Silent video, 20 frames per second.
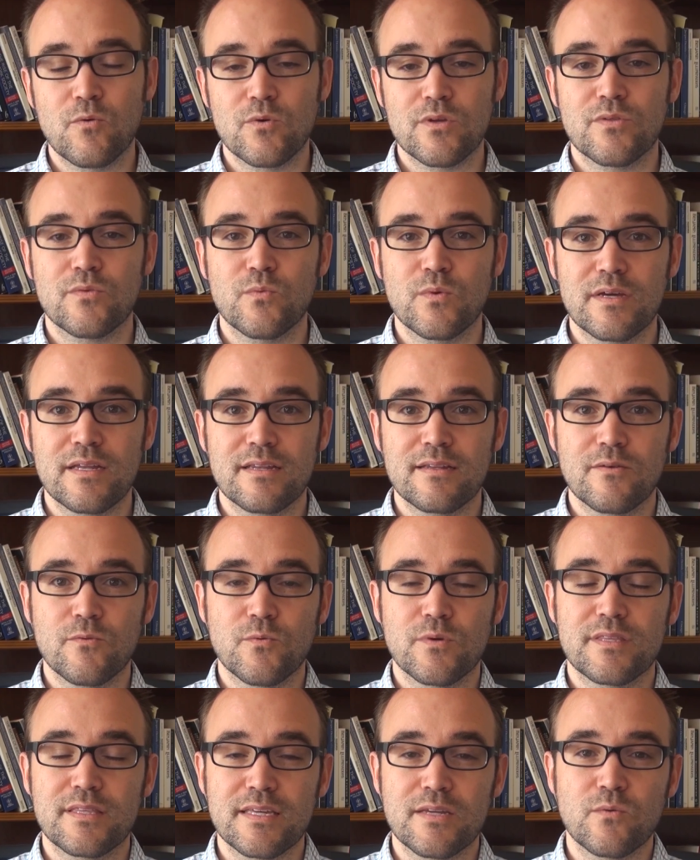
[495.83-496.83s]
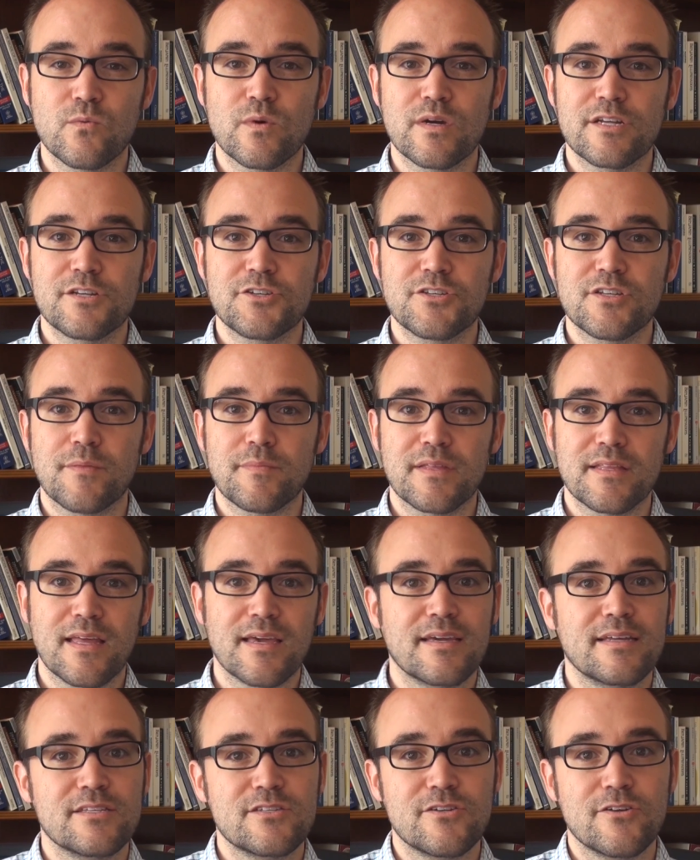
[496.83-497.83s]
within which something
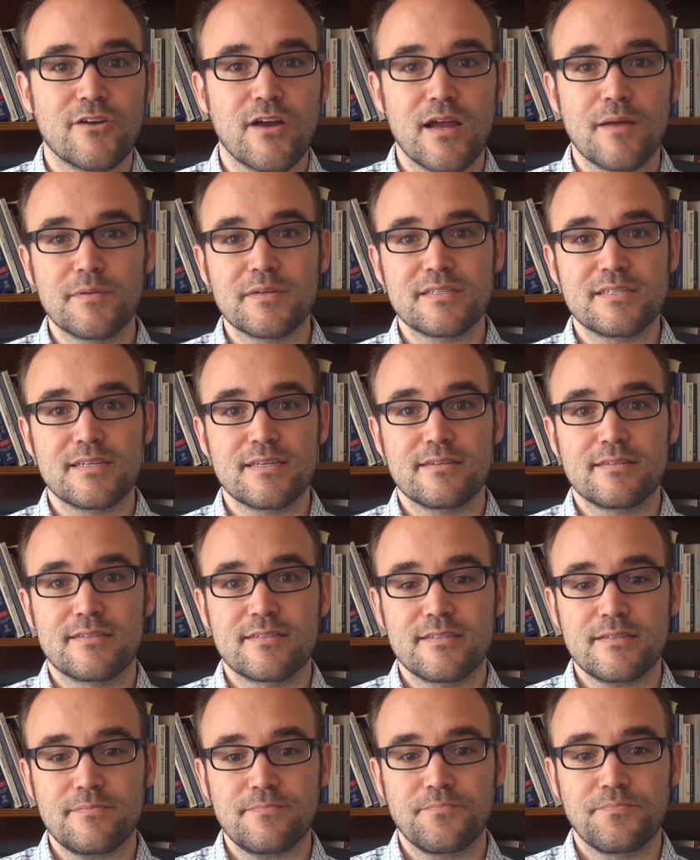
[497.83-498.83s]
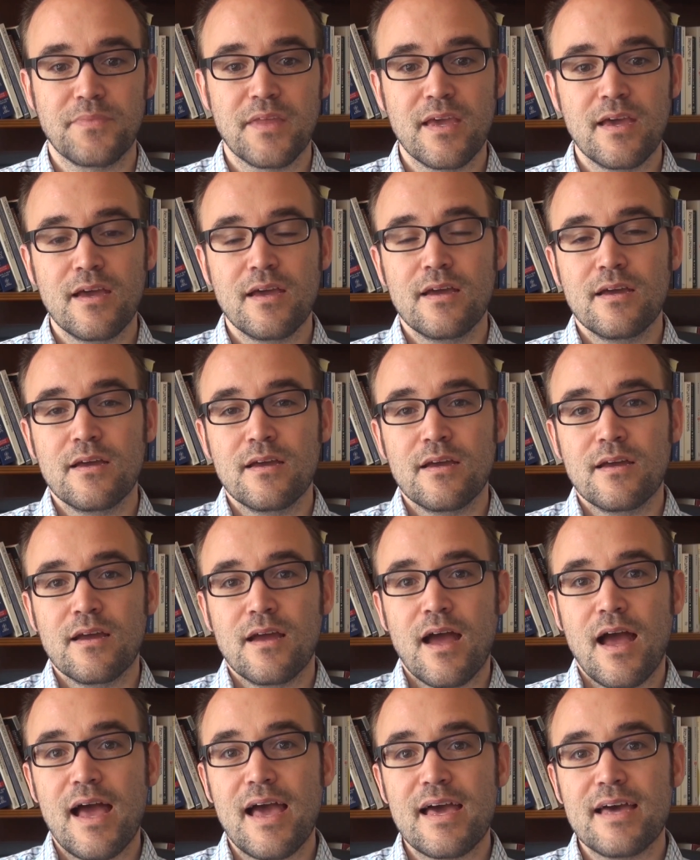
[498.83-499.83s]
like Instagram exists.
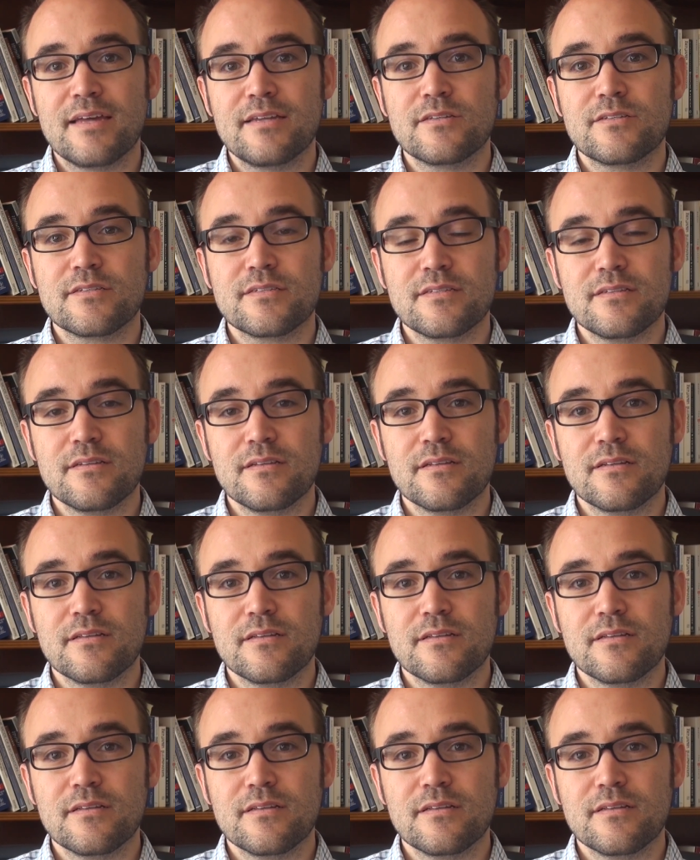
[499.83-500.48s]
And